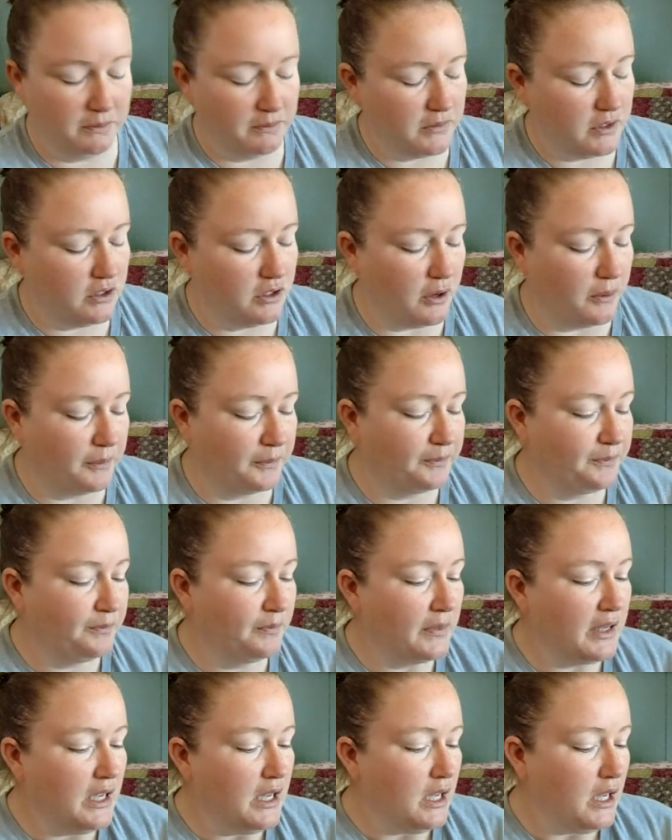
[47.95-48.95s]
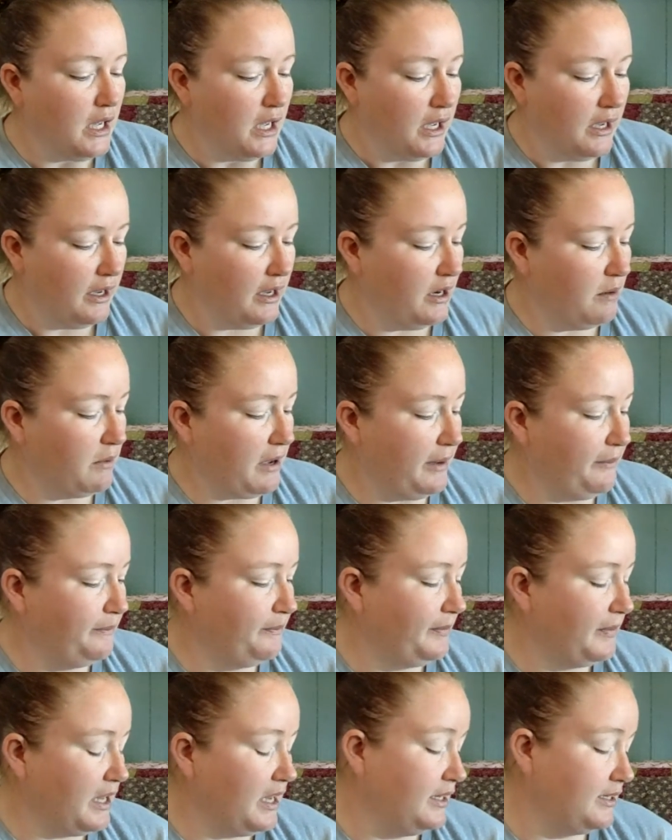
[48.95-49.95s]
So anyway,
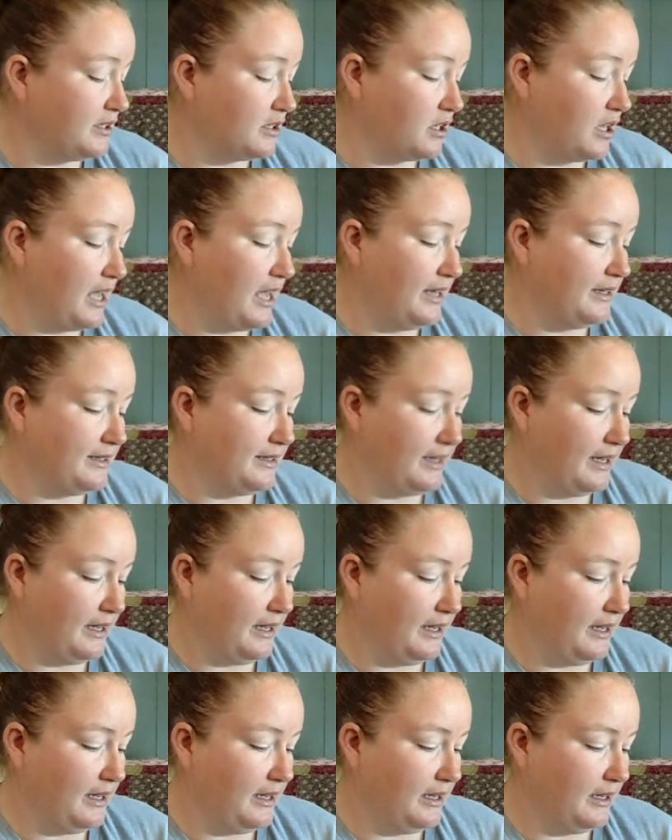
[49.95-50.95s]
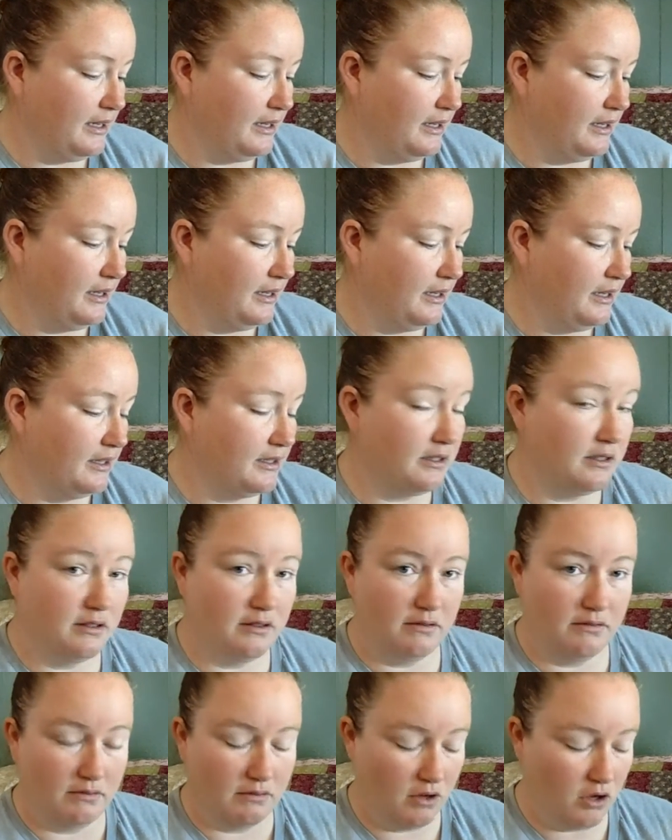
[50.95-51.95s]

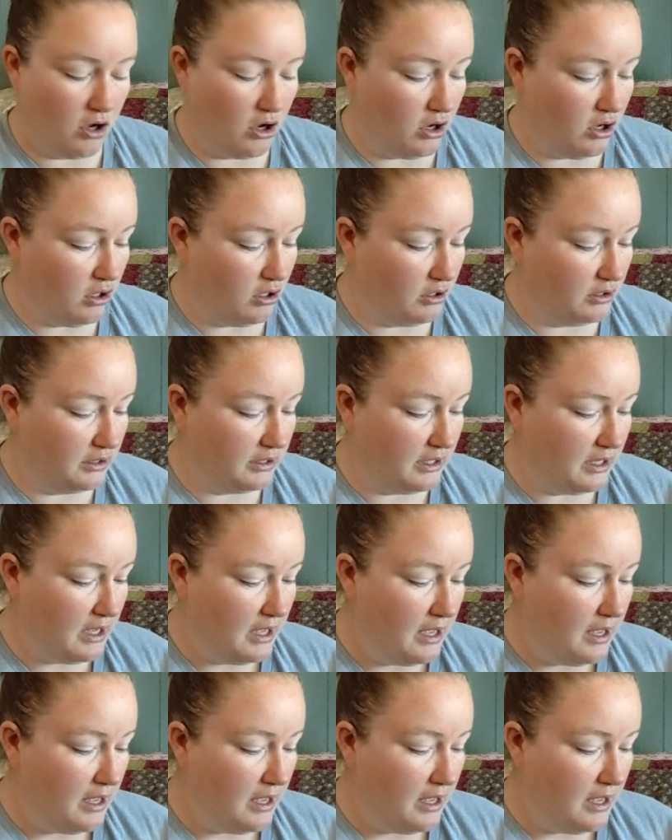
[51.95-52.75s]
it's called